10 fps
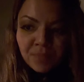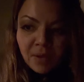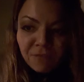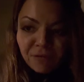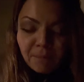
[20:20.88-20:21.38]

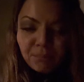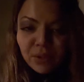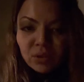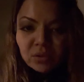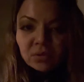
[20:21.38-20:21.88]
from
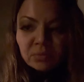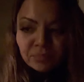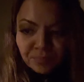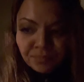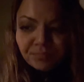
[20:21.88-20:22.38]

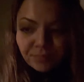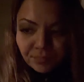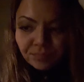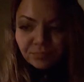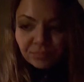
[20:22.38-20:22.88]
Putin
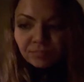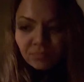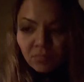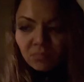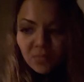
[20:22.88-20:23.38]

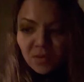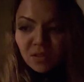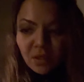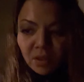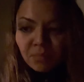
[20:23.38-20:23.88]

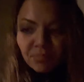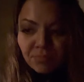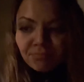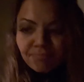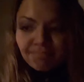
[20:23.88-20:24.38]
to
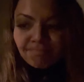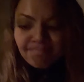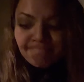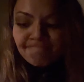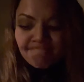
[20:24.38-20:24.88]

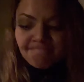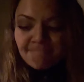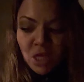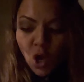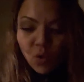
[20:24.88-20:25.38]

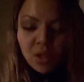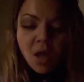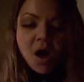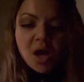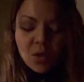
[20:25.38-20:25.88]
go
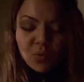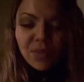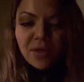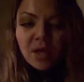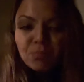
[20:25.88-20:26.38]
along with
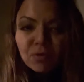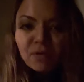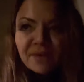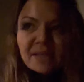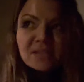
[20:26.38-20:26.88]
their
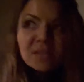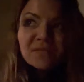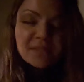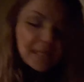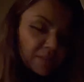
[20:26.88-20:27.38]
pervasive
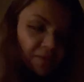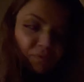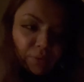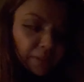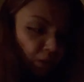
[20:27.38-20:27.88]
sense of
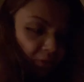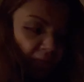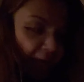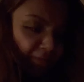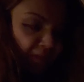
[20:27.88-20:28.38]
we don't
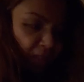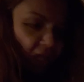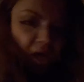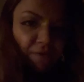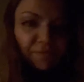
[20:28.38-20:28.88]
have
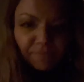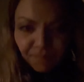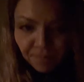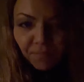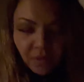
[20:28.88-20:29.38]
enough.
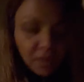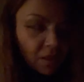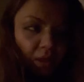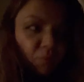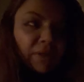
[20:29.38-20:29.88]

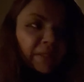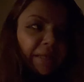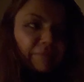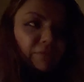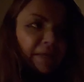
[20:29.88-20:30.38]
We
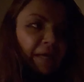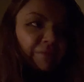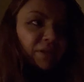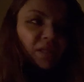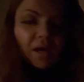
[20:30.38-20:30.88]
never have
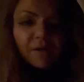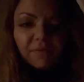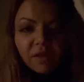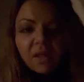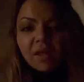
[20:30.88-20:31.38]
enough.
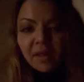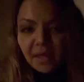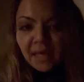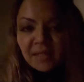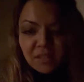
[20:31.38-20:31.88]

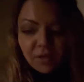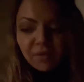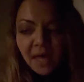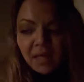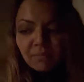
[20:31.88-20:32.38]
And so
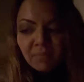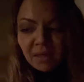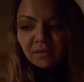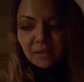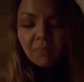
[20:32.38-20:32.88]
that
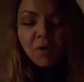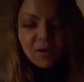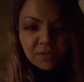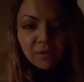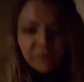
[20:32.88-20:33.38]
makes them
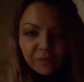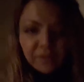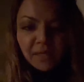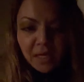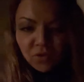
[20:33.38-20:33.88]
also very
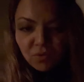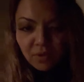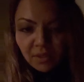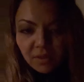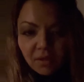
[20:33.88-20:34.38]
dangerous.